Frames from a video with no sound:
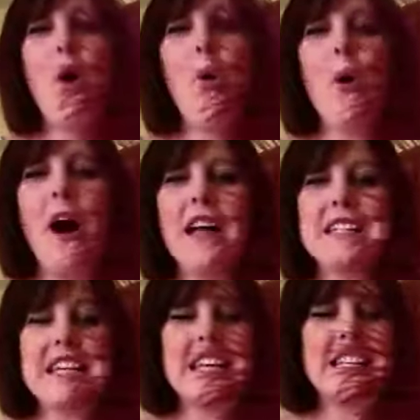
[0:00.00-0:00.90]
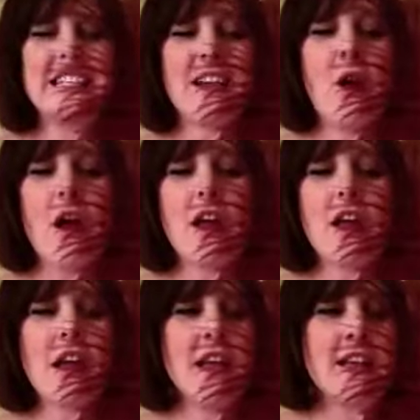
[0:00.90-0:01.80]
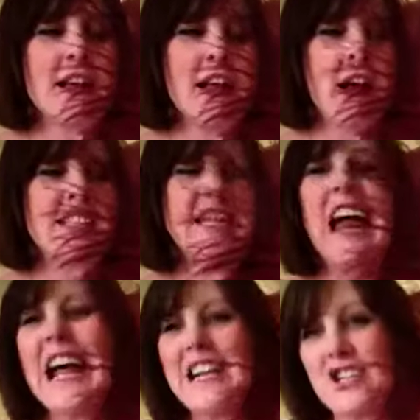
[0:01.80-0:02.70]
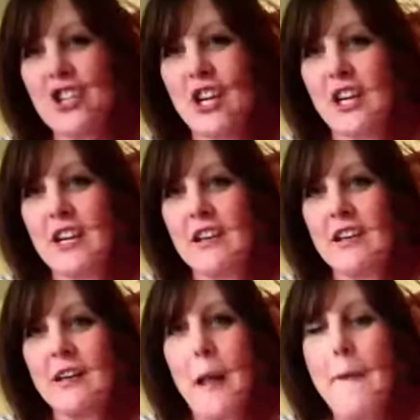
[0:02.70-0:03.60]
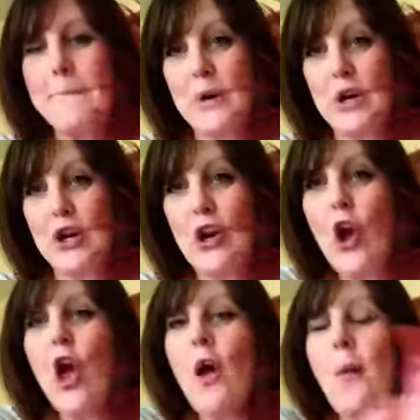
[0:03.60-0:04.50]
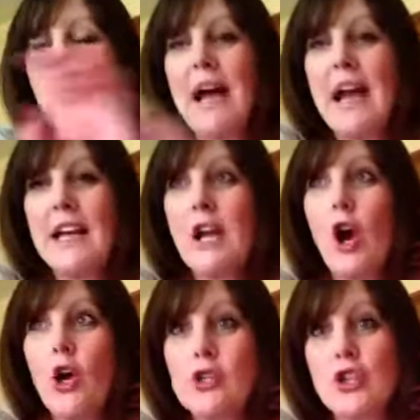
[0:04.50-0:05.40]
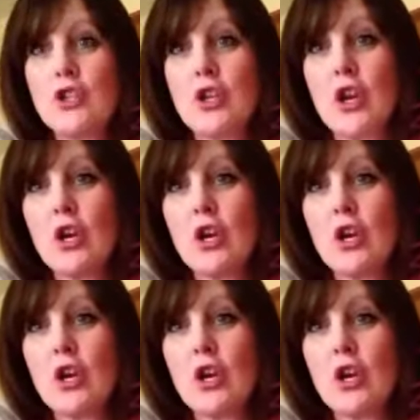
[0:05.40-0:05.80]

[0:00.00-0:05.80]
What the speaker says: what I did, a slight cheat, but my altered